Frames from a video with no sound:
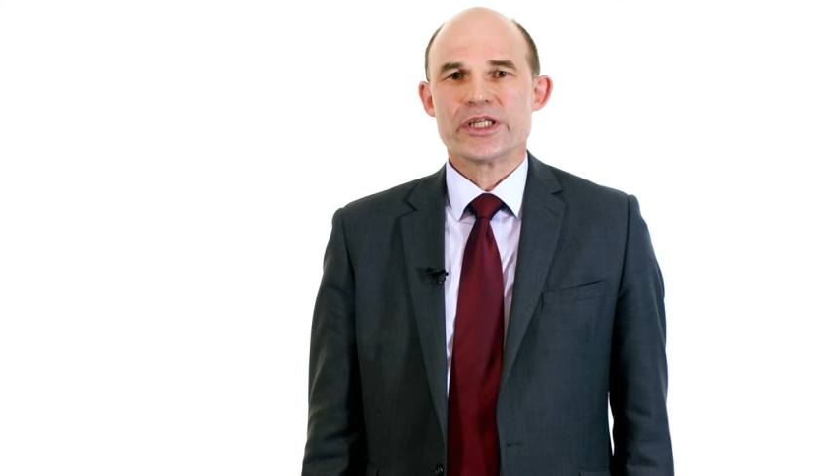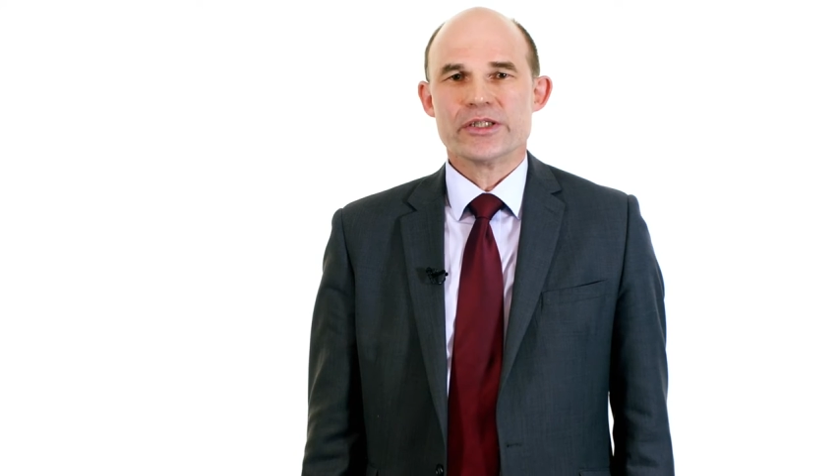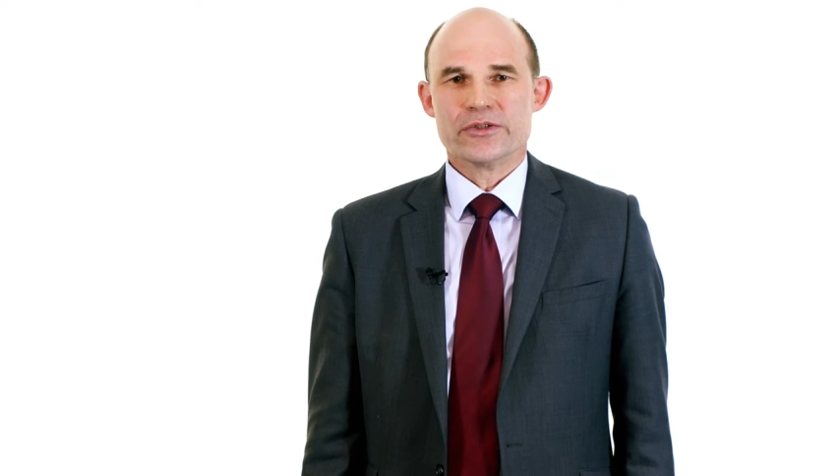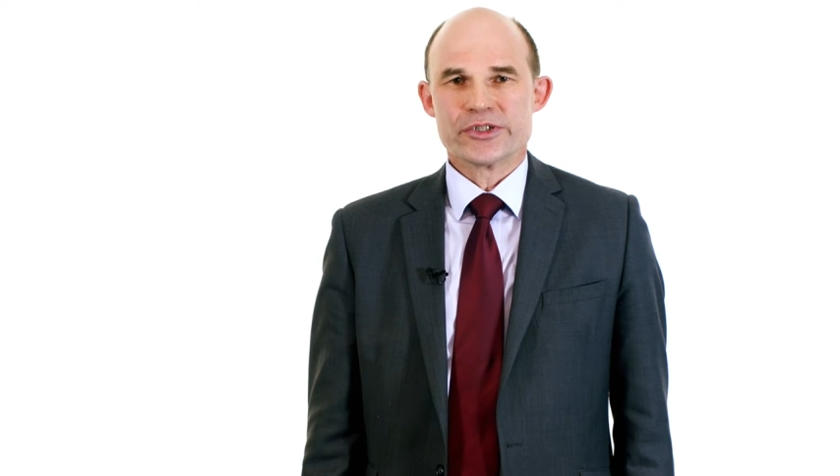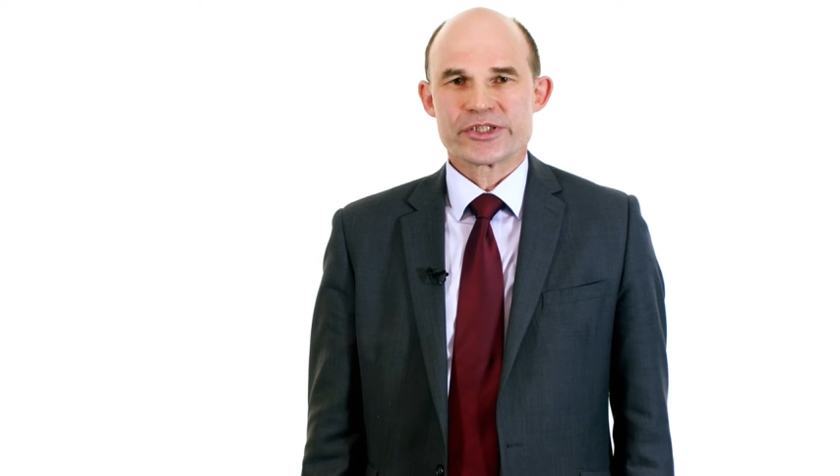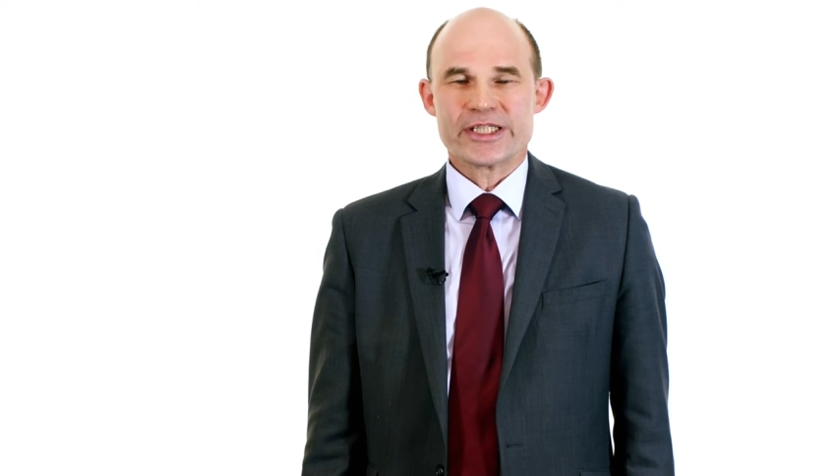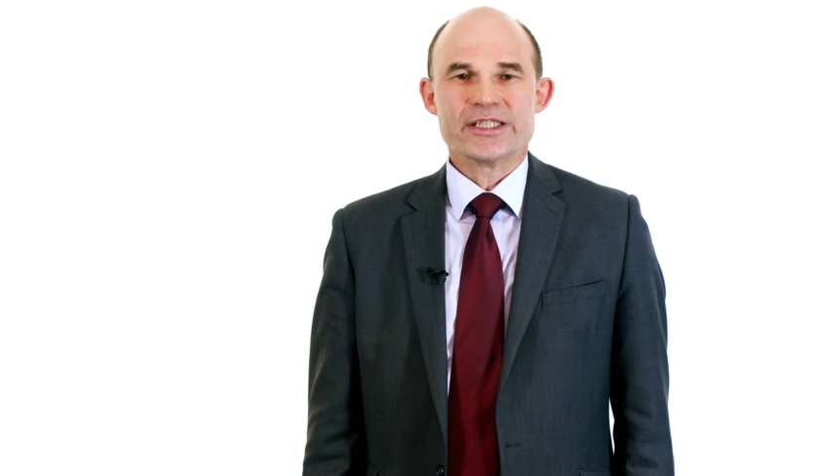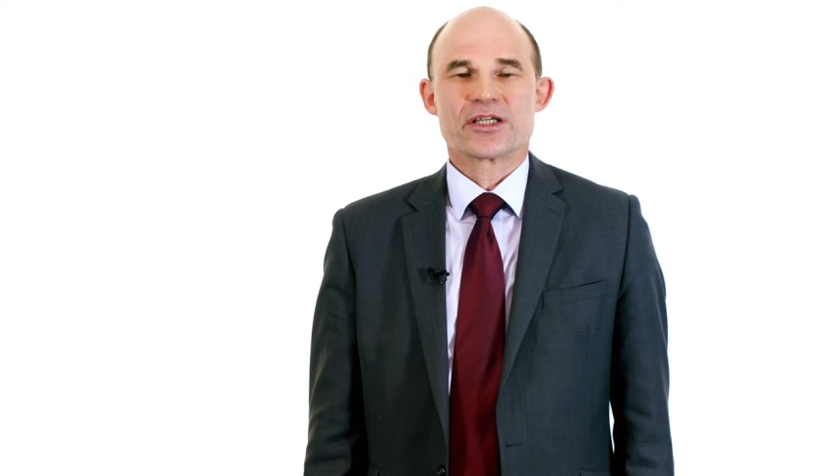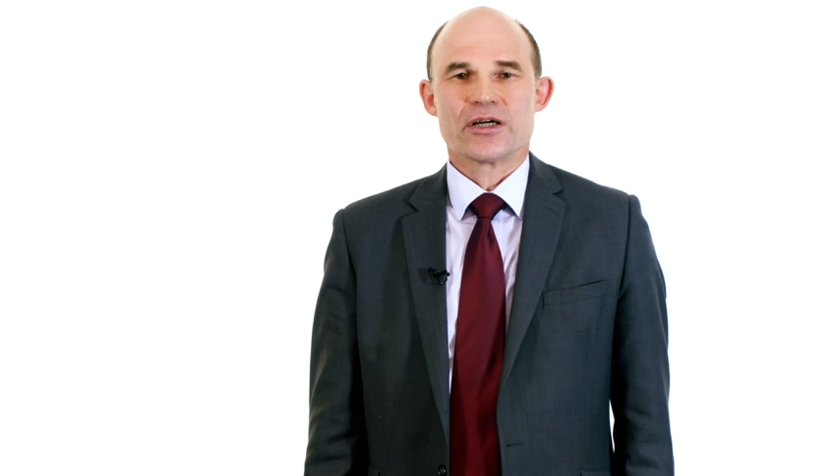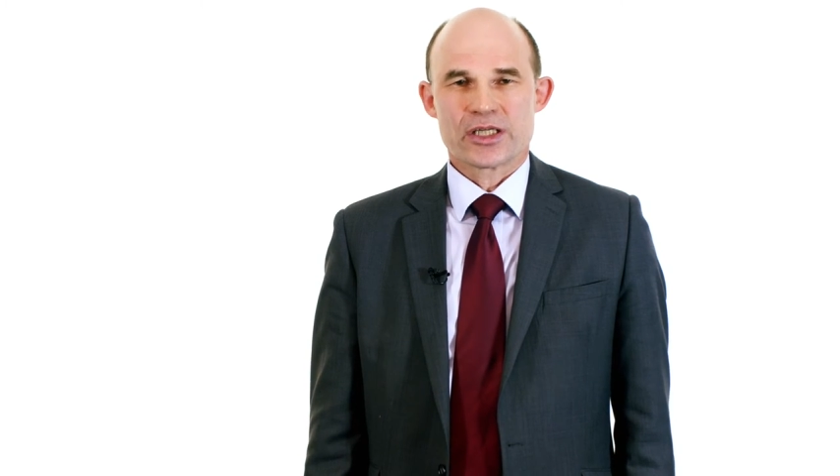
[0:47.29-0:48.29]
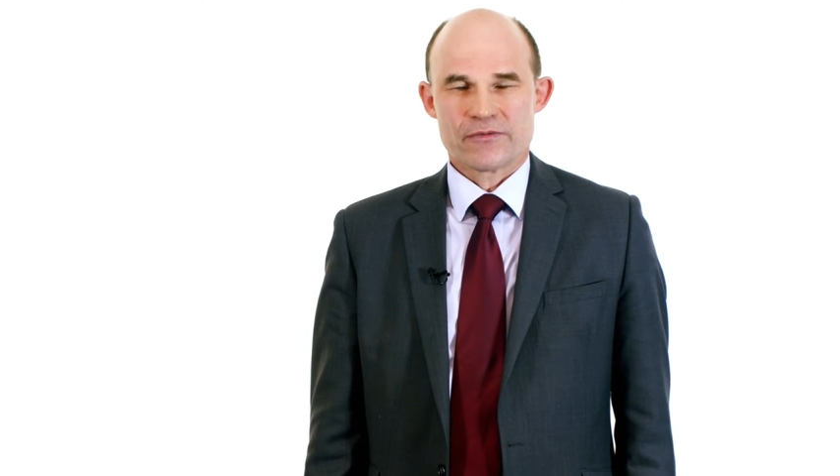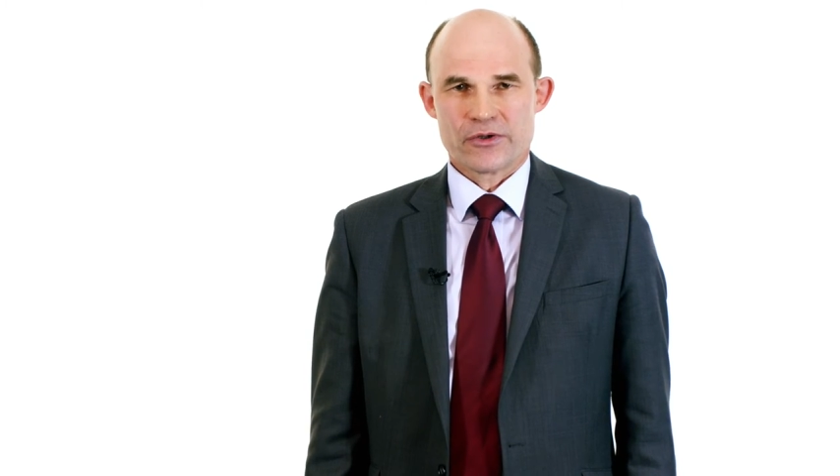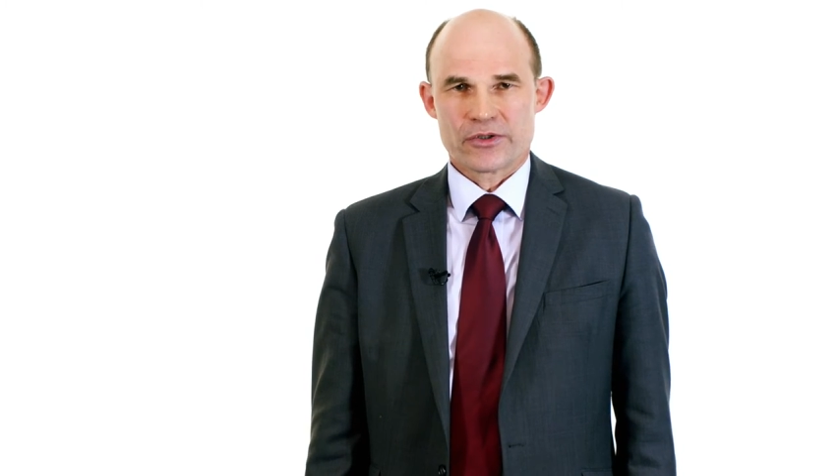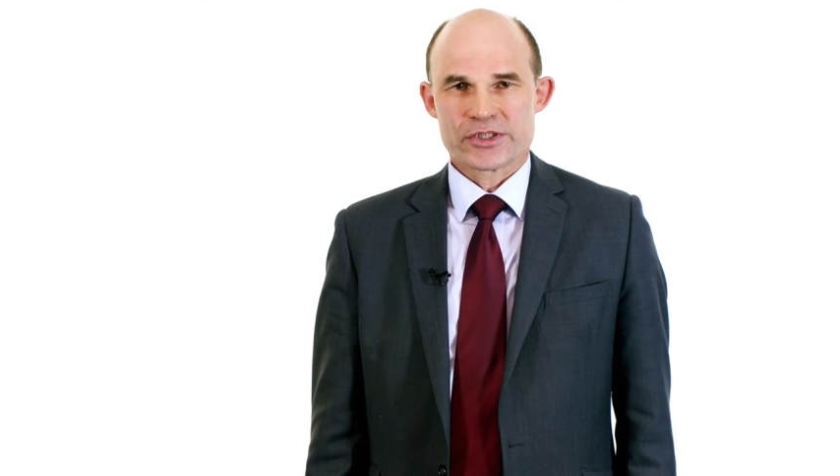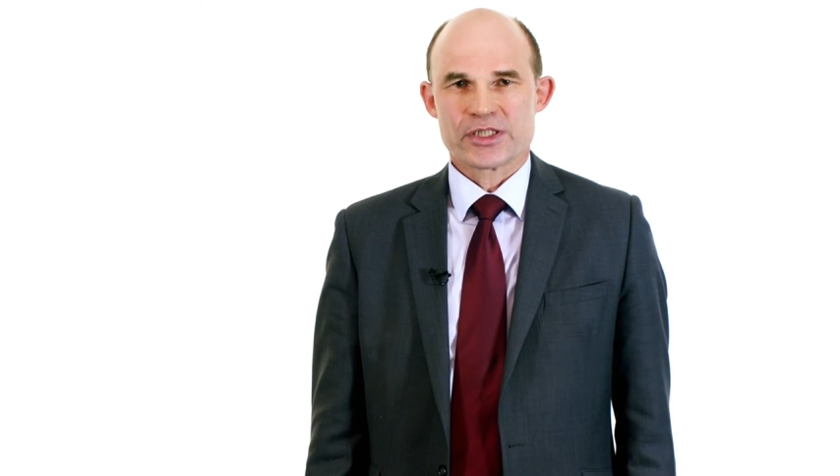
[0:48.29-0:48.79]
years in
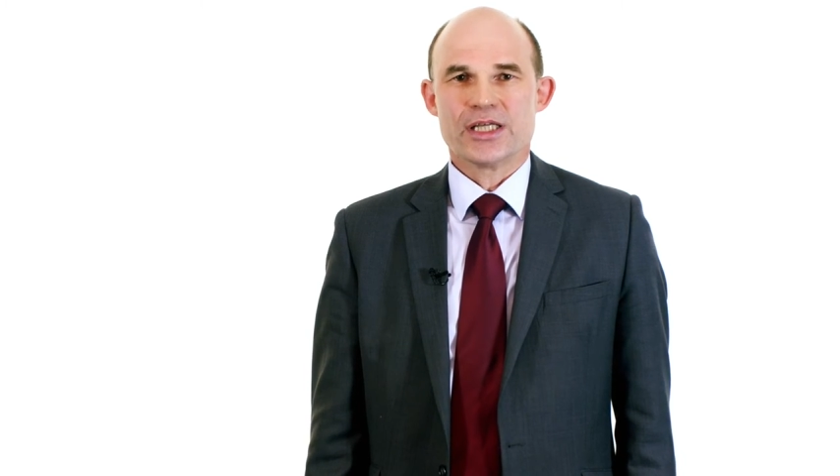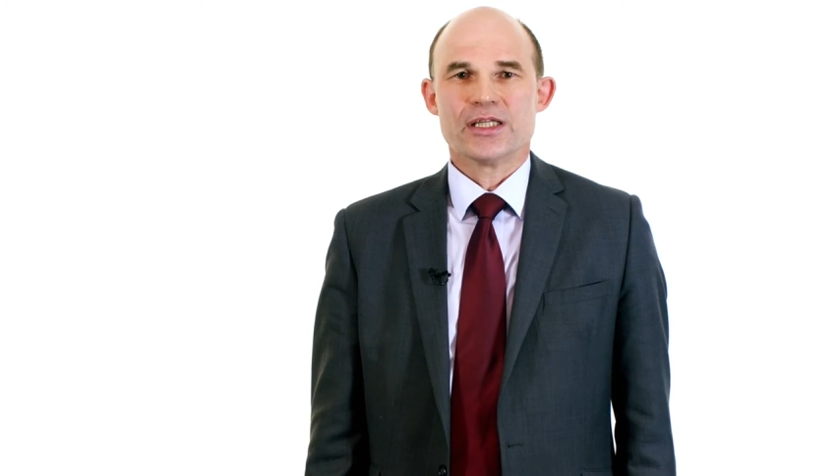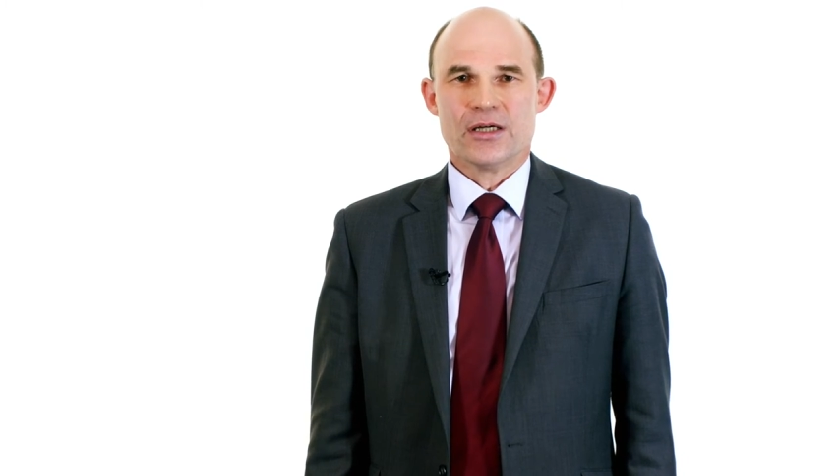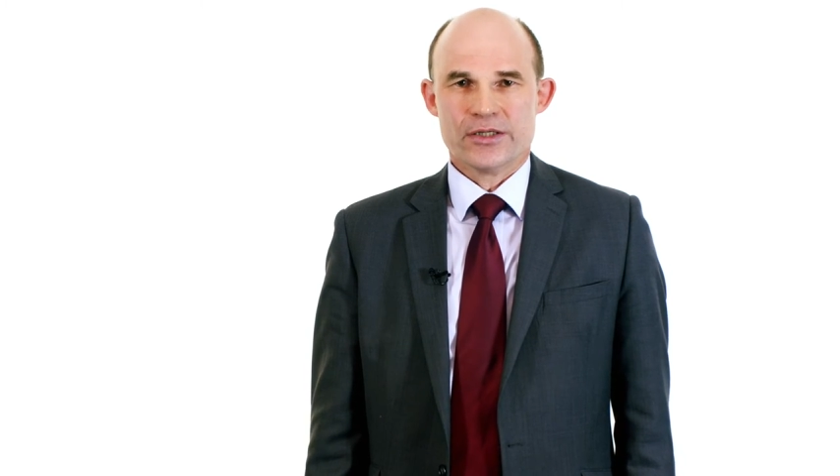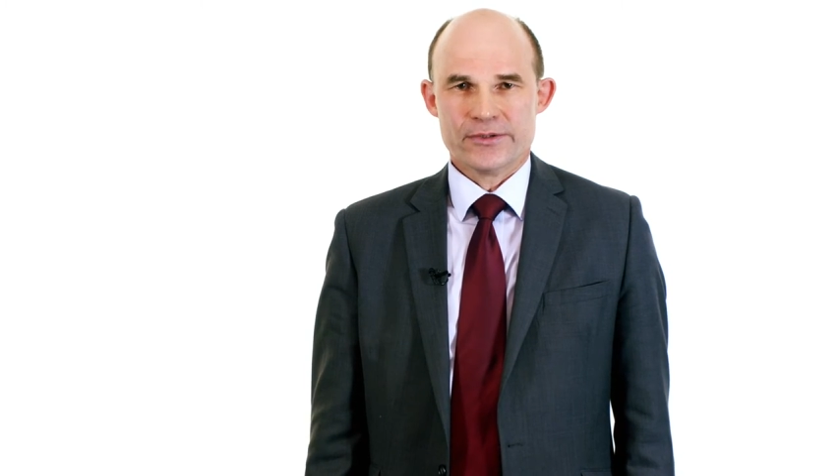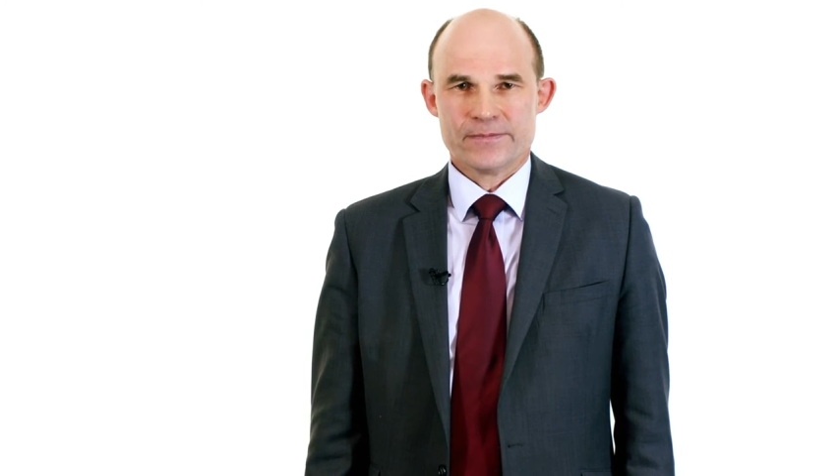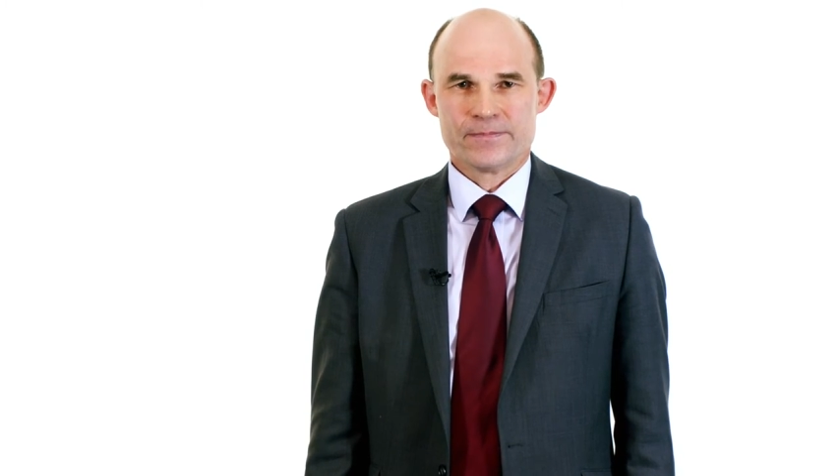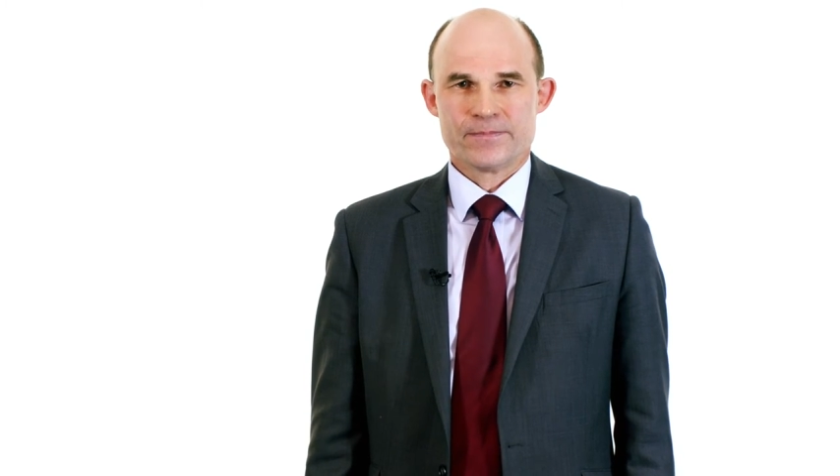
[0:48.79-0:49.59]
Carrickfergus and Larne.